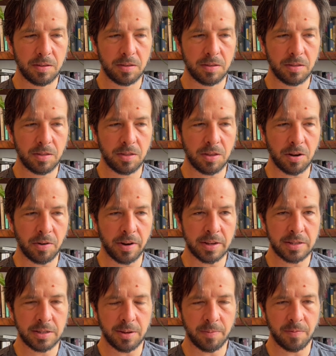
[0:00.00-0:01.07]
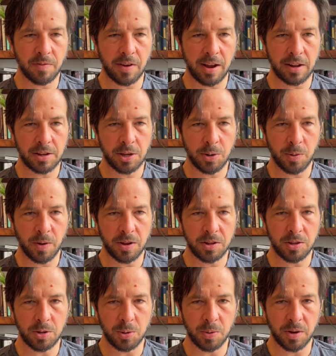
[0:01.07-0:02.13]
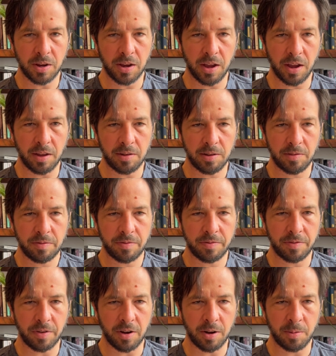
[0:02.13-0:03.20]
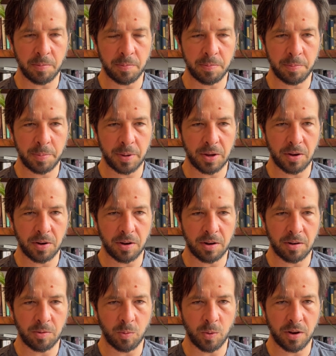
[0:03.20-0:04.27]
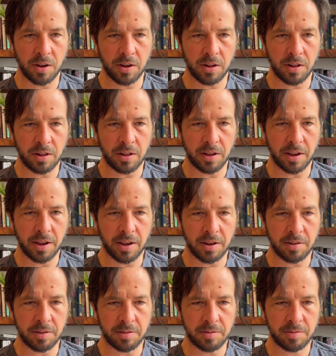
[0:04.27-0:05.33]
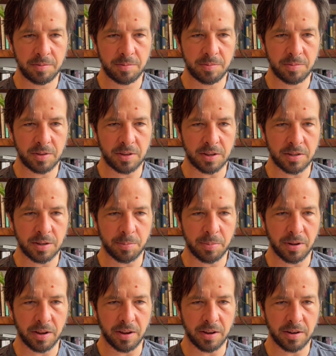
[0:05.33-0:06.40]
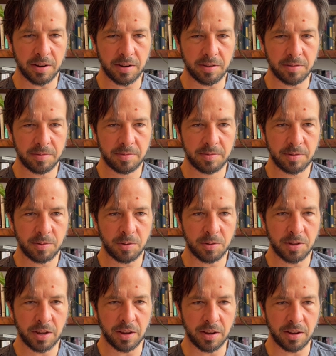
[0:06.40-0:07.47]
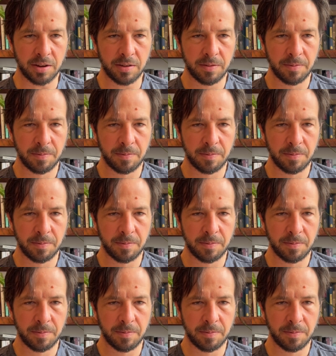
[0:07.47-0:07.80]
there is some value in doing it from pure will and discipline and routine,